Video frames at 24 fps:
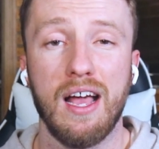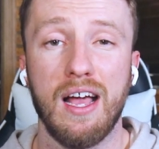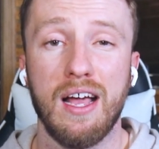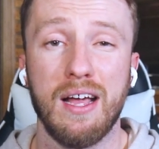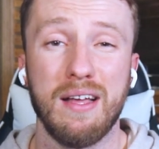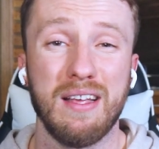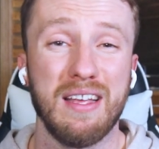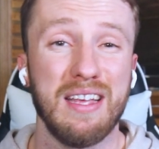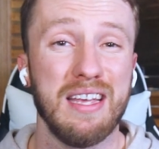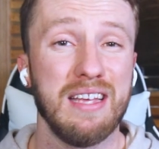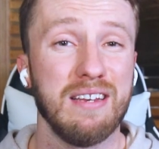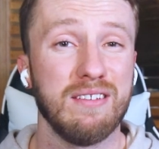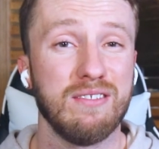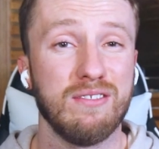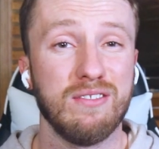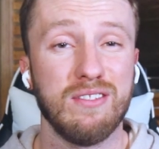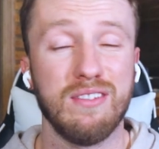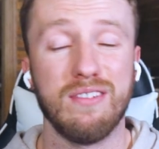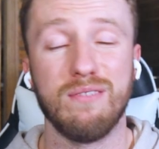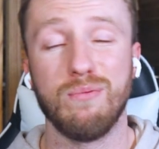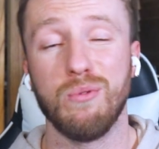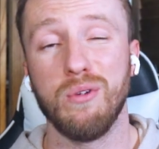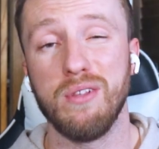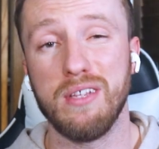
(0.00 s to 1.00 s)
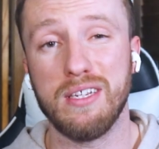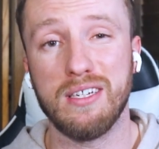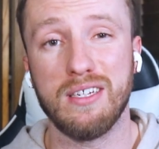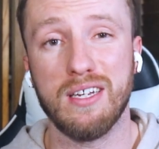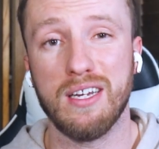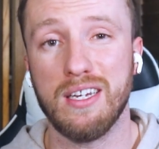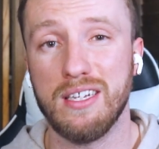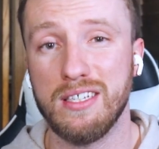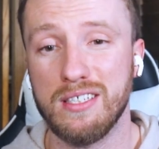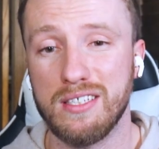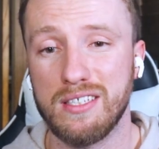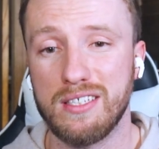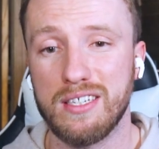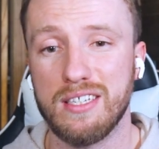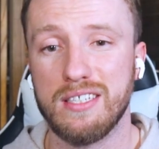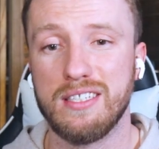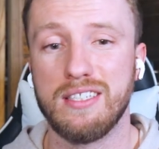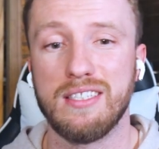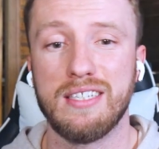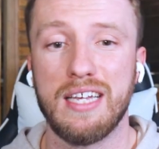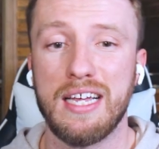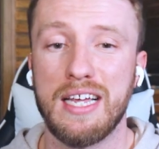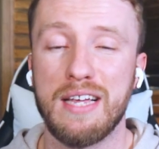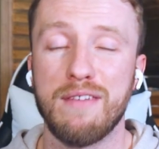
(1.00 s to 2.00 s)
Uh, it really does
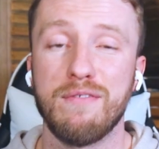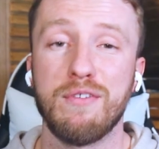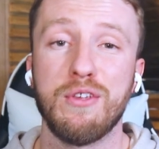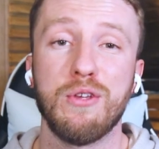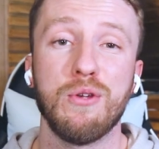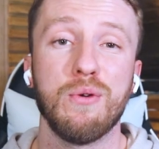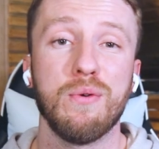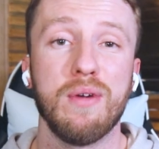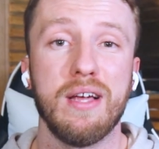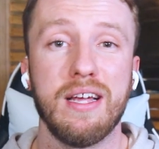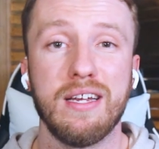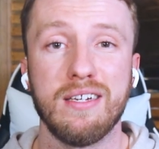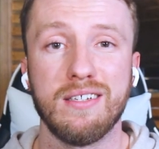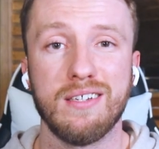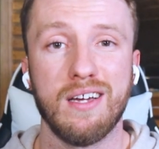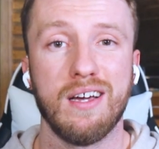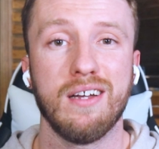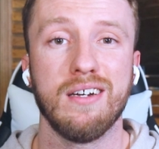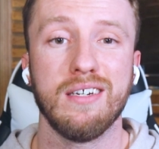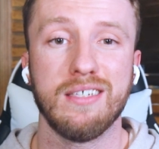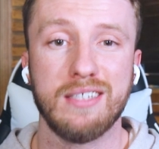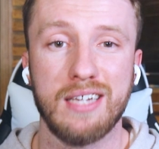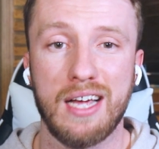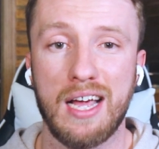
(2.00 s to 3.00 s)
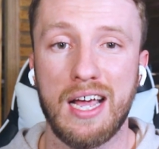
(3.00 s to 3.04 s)
save you a ton of